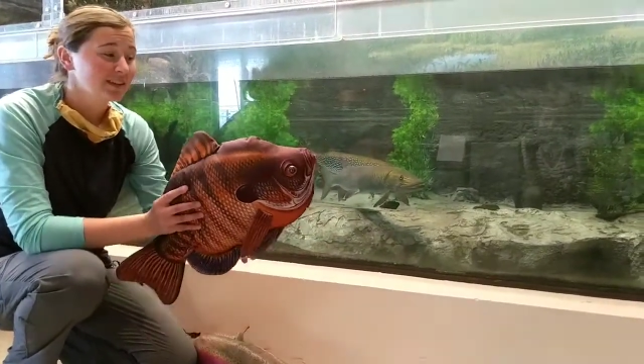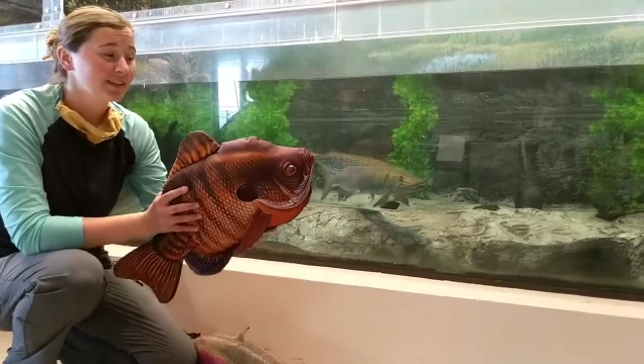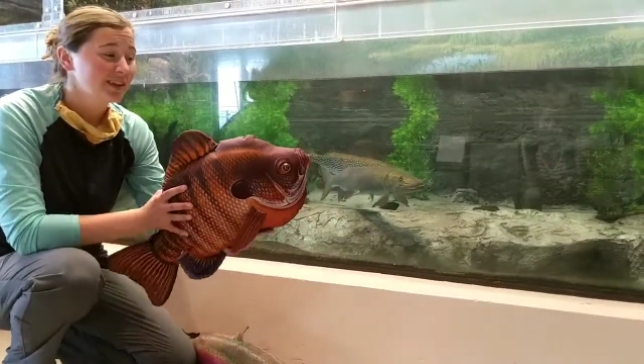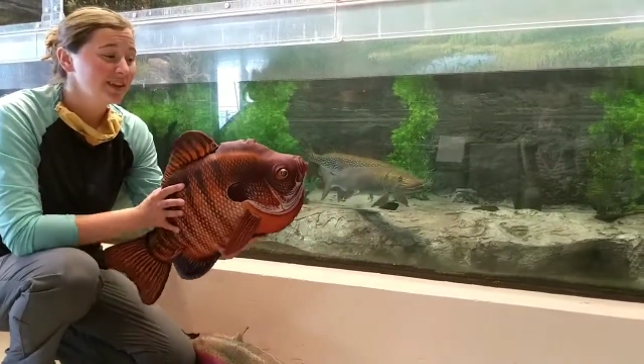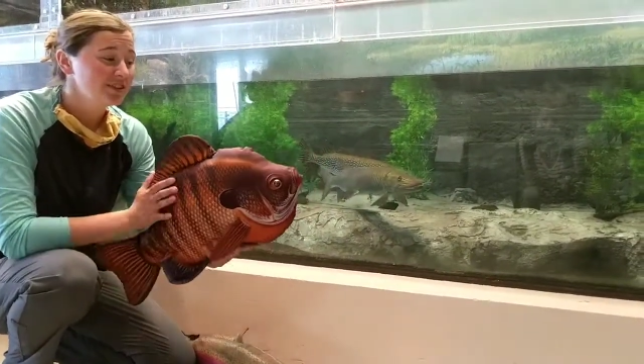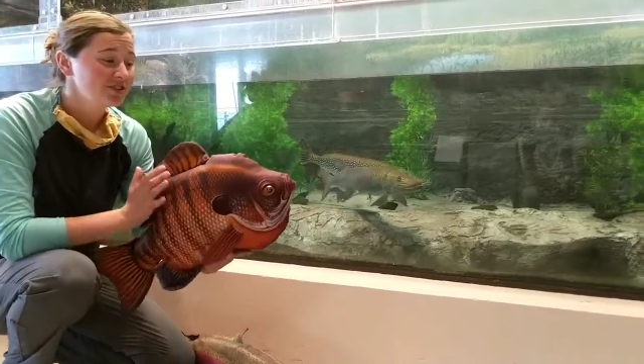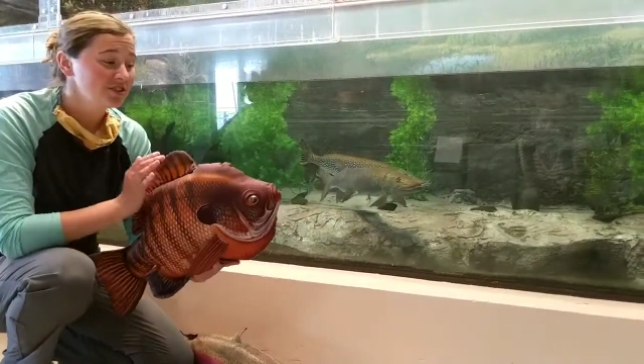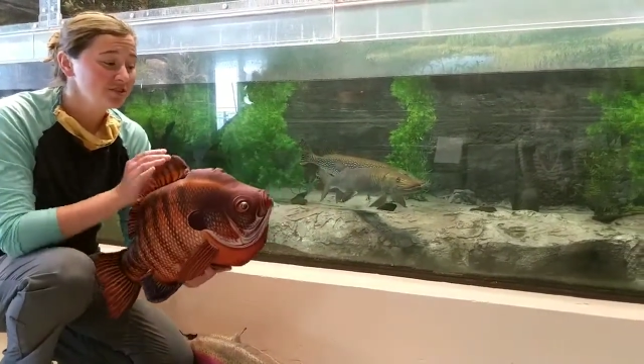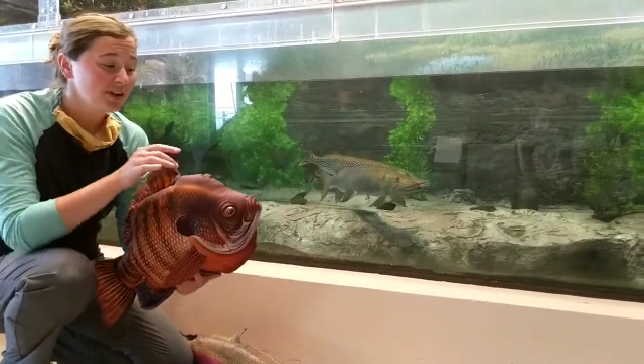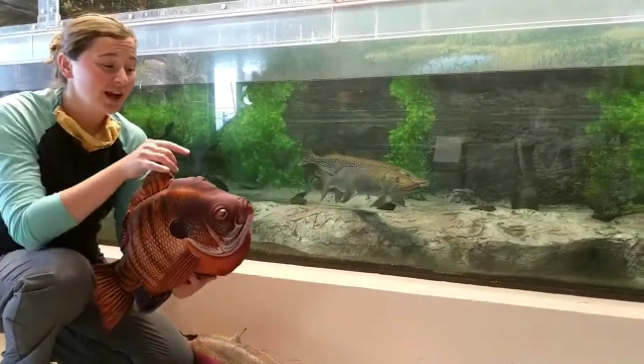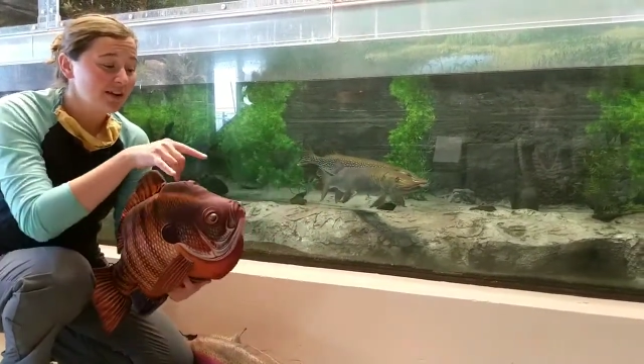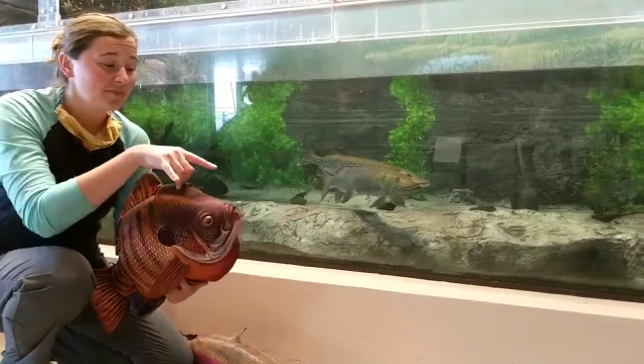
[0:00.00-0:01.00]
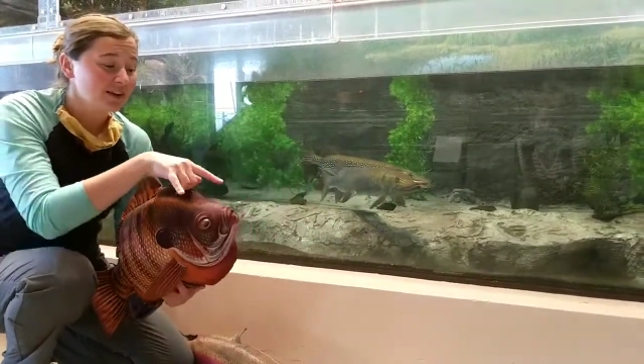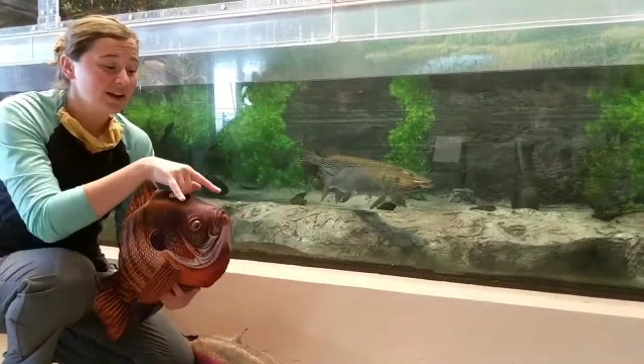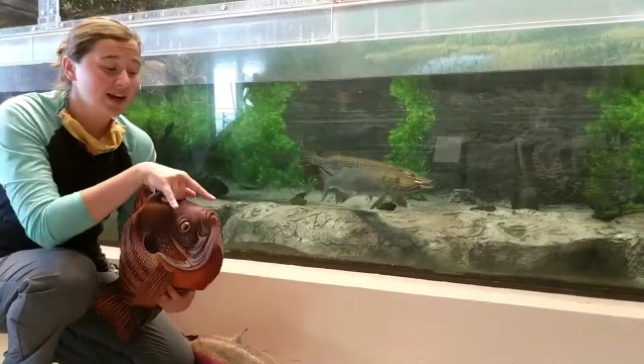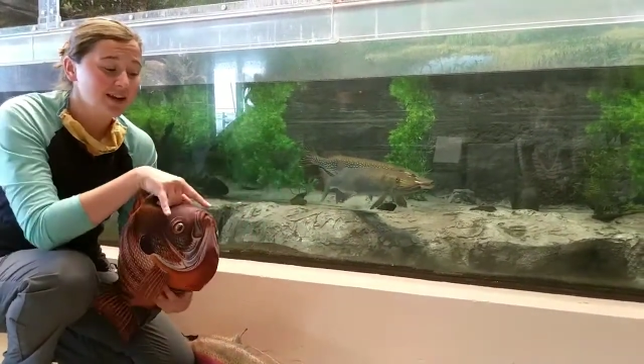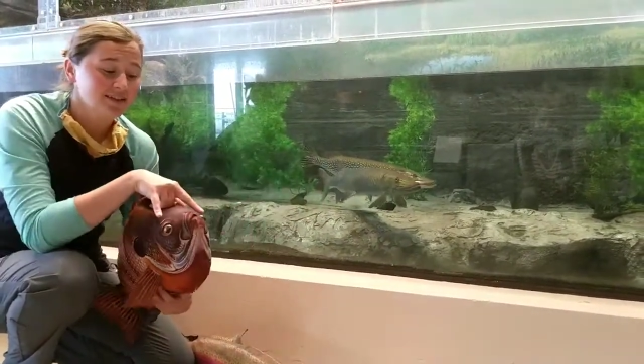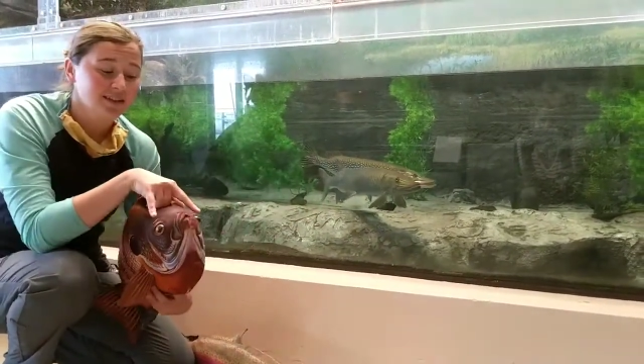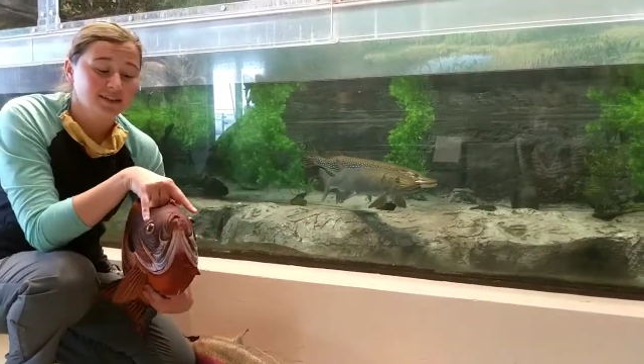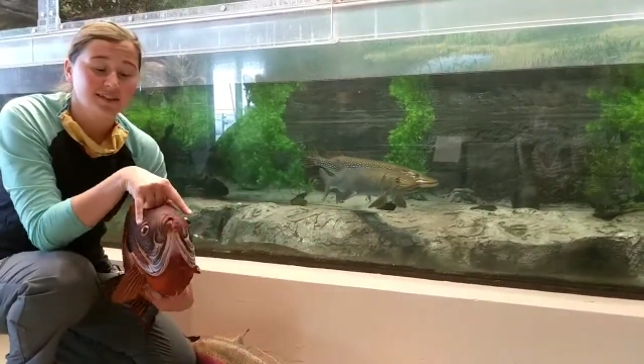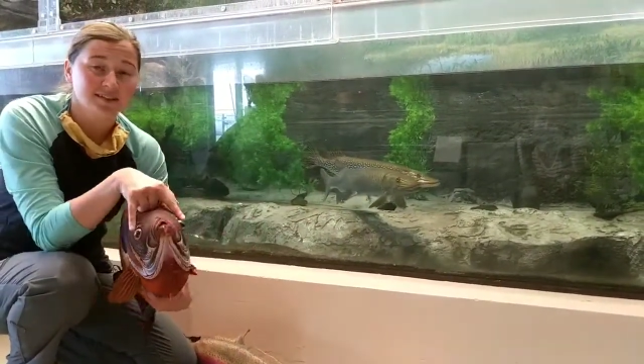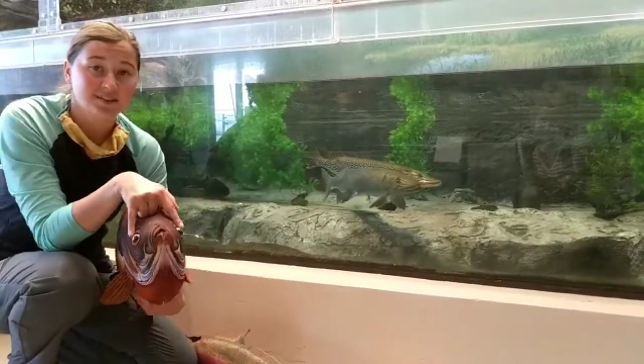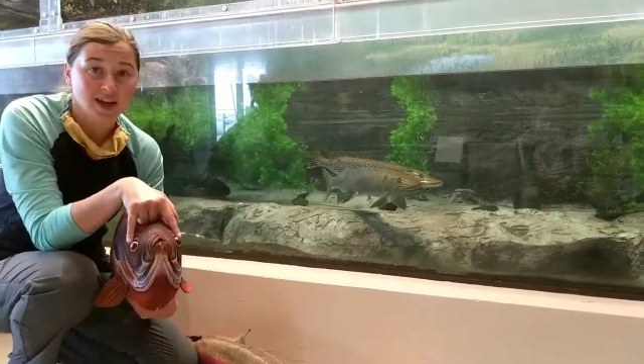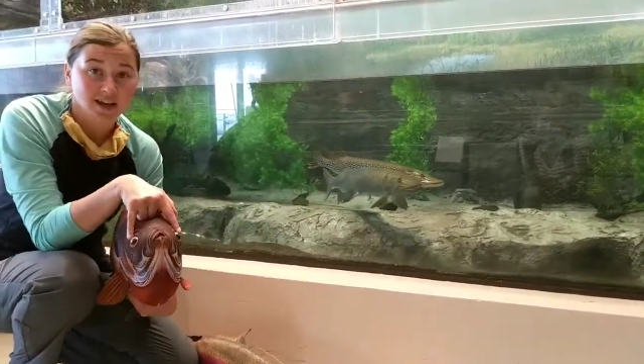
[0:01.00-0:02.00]
They do have their eyes on the
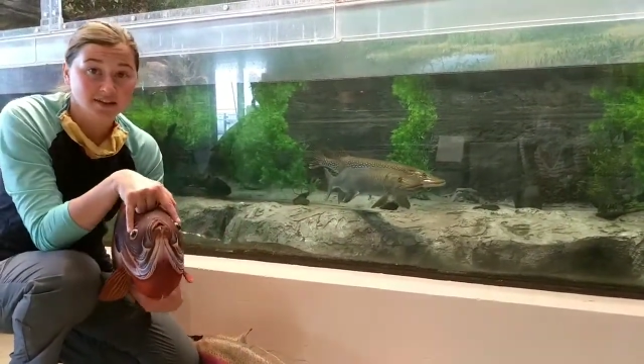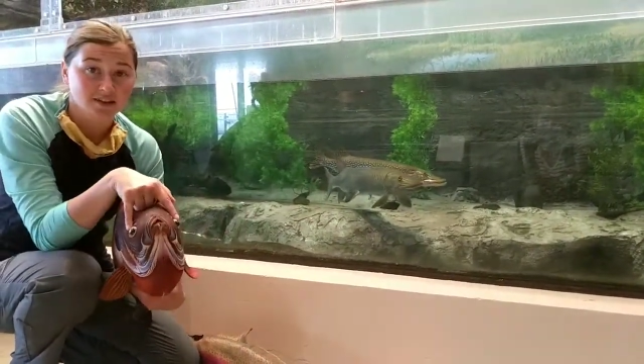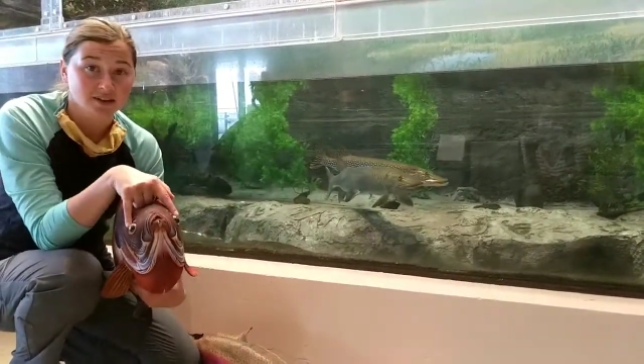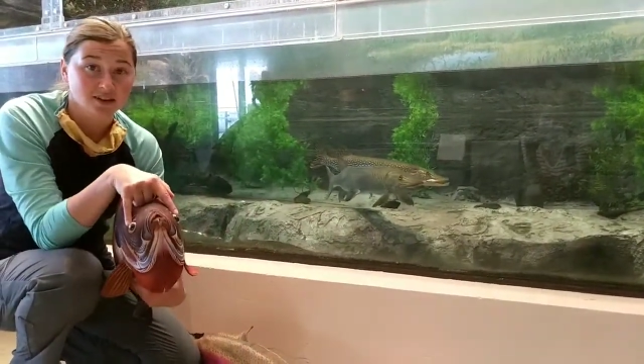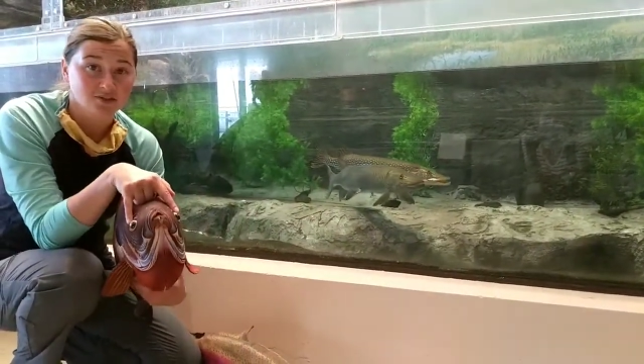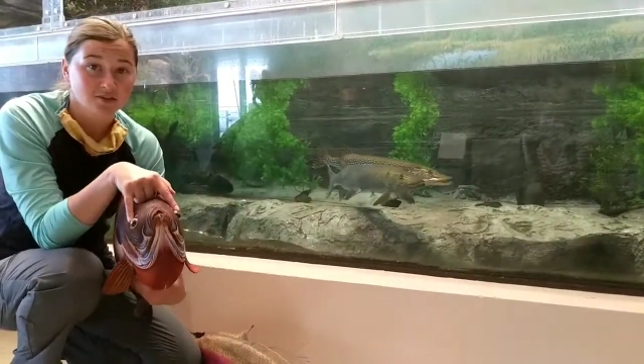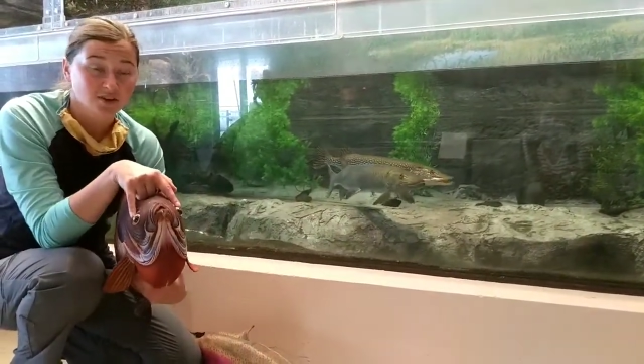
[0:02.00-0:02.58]
side though,